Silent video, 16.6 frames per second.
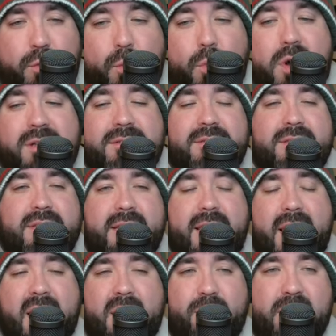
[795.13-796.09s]
Once
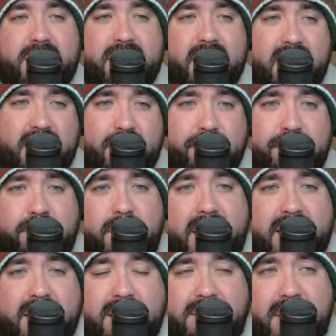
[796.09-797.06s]
again, we thank you for
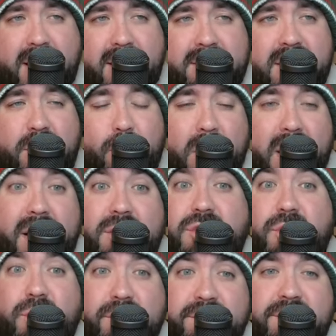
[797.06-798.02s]
making Locked on Wild
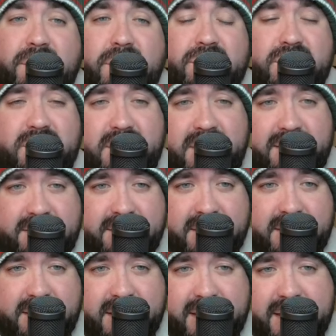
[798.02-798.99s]
your first
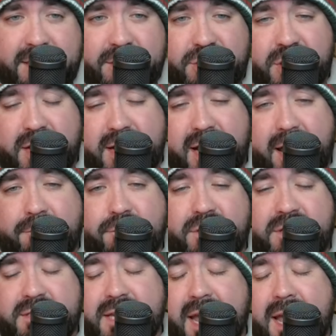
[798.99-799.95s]
listen each and
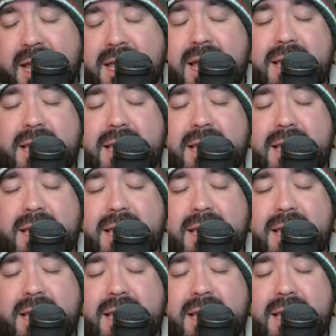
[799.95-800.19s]
every day.